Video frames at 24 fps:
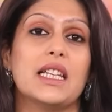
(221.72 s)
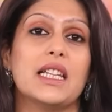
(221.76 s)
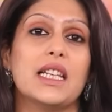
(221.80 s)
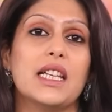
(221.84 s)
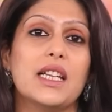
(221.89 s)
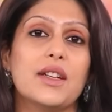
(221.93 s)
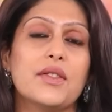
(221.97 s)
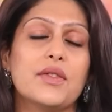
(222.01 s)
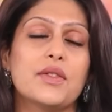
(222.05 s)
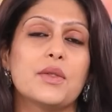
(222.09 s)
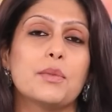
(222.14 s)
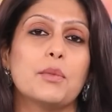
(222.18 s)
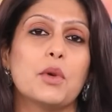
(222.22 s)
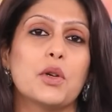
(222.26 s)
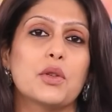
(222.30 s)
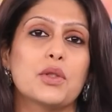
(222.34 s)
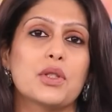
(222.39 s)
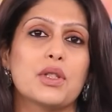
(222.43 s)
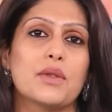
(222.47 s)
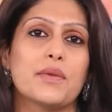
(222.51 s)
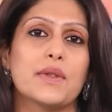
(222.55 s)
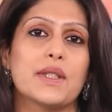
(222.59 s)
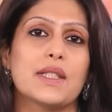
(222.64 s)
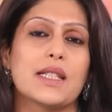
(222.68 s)
lived
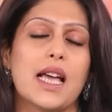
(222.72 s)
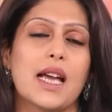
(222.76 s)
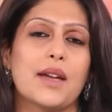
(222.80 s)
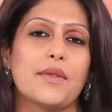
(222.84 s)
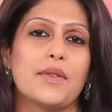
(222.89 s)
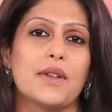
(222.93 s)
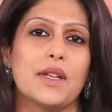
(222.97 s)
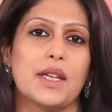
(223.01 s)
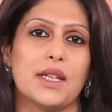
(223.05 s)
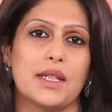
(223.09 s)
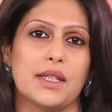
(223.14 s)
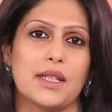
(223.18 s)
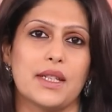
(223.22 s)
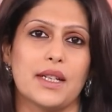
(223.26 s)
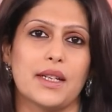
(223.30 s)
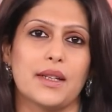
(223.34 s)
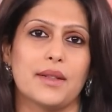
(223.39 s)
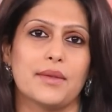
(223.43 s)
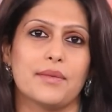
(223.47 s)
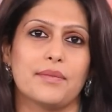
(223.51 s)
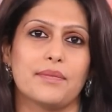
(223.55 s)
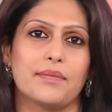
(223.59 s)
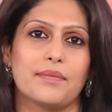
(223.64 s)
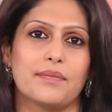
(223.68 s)
most of his life in India.
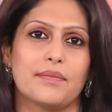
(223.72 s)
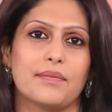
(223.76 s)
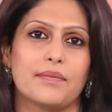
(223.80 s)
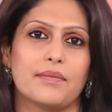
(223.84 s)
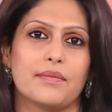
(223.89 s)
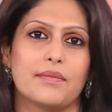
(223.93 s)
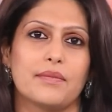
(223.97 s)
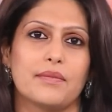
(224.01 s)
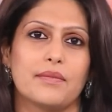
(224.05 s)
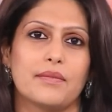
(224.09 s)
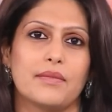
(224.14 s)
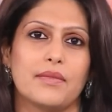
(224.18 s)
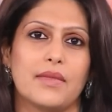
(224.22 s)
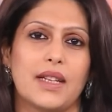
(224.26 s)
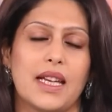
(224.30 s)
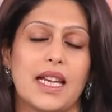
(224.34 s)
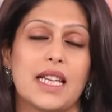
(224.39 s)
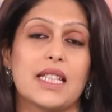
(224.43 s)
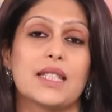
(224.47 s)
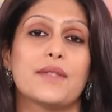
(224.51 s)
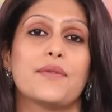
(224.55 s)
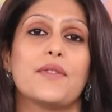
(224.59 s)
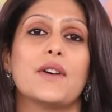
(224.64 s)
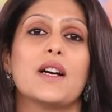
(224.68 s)

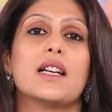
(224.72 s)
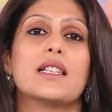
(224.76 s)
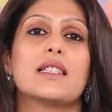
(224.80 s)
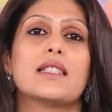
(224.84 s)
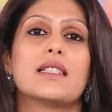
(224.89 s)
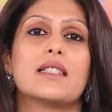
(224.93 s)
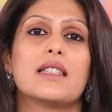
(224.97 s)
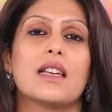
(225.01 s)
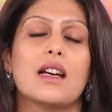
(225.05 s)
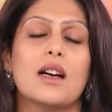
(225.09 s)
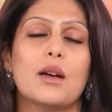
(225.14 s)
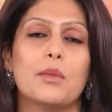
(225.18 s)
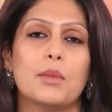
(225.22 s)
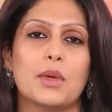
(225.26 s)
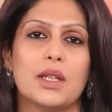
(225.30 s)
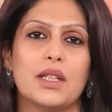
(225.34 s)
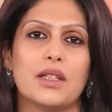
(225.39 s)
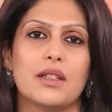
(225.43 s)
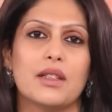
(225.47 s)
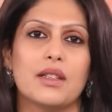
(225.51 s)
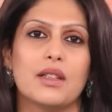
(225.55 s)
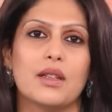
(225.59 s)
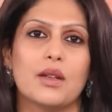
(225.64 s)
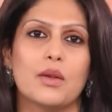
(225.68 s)
His first
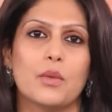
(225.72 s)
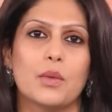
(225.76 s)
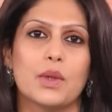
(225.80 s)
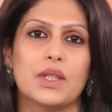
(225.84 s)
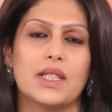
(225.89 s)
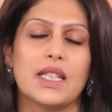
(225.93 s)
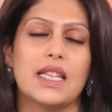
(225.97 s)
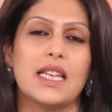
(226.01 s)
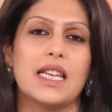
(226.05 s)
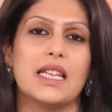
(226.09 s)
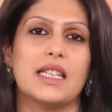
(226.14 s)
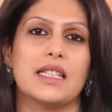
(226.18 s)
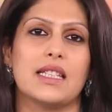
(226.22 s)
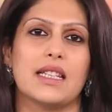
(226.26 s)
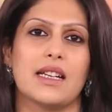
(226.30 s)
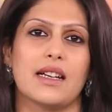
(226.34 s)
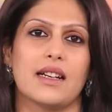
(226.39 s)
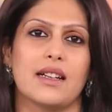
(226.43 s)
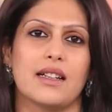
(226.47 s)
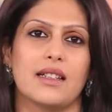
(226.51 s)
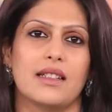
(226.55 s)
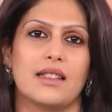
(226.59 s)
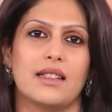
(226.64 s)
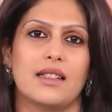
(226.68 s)
sermon was in India,
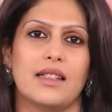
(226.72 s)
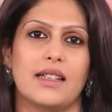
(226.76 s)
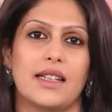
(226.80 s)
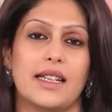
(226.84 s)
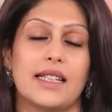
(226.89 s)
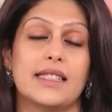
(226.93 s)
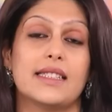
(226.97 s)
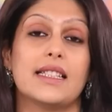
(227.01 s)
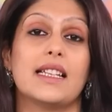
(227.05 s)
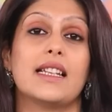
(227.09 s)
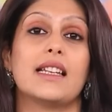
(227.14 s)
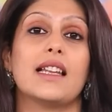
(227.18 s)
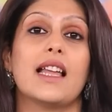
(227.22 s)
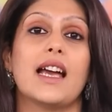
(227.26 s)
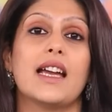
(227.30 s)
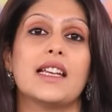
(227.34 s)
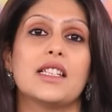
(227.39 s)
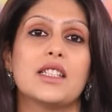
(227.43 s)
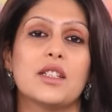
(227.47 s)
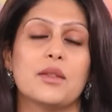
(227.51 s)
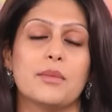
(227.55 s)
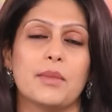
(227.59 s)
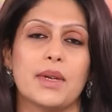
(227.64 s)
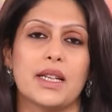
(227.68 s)
his
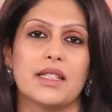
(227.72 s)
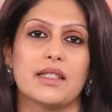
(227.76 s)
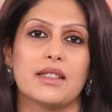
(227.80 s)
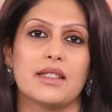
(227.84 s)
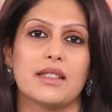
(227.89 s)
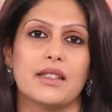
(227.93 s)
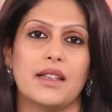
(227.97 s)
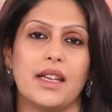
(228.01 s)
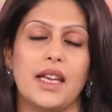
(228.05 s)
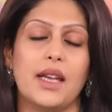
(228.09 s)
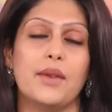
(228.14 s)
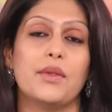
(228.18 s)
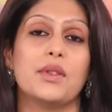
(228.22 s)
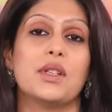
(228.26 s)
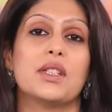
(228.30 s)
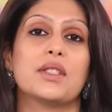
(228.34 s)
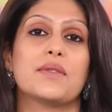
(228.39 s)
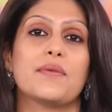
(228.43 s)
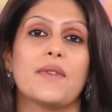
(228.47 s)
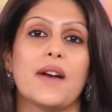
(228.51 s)
enlightenment, even his